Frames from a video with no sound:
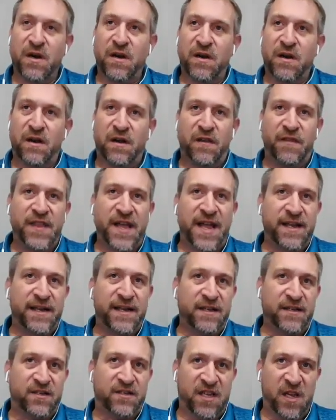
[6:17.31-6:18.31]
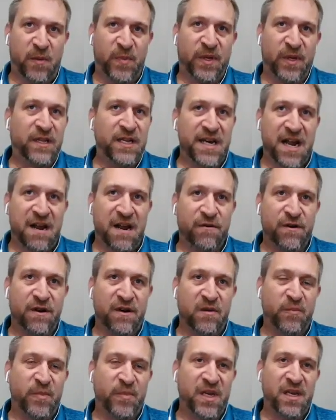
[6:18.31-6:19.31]
That is typically now going
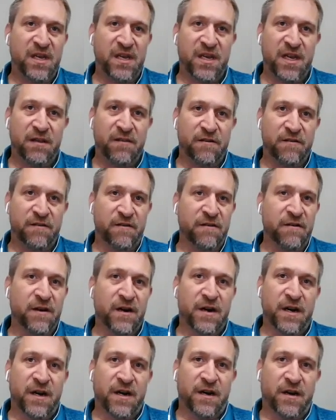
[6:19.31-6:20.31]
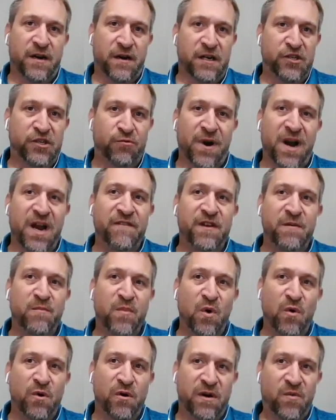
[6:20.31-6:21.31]
to be either a drive and
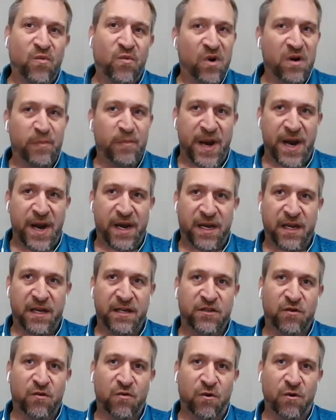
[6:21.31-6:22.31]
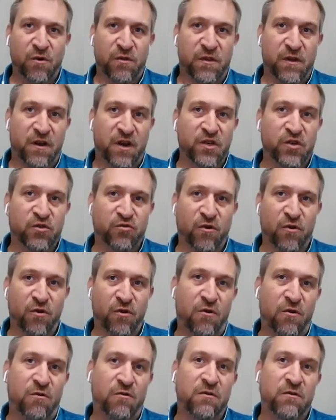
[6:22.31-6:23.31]
motor in one package, or the
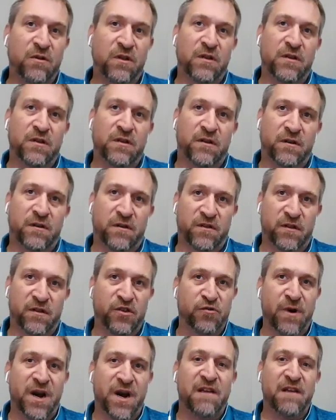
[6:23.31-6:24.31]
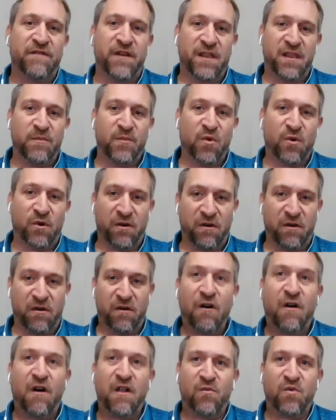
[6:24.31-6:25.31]
control, the drive, and the motor
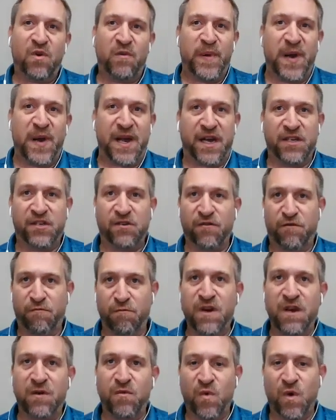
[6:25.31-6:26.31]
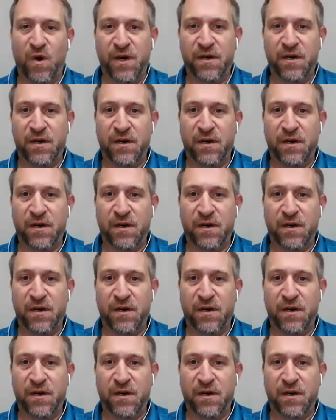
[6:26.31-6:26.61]
all in one package, 3-in-1.